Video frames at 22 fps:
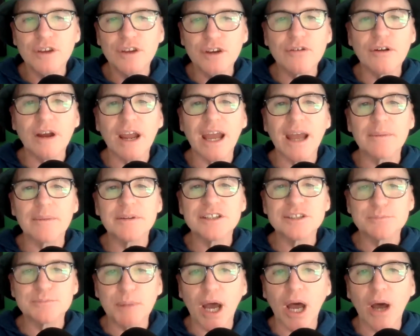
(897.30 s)
grabbed
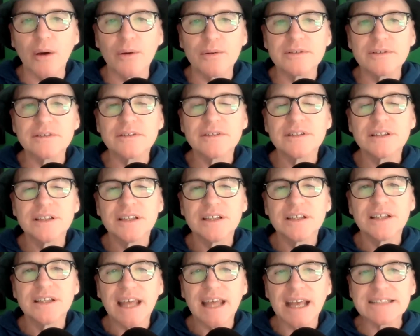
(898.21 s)
his bone,
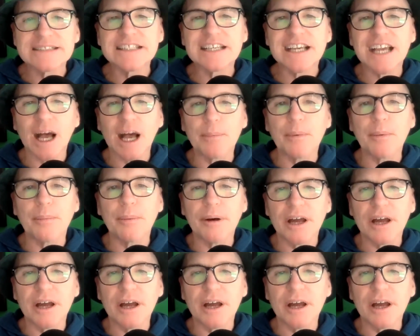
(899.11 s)
That's a couple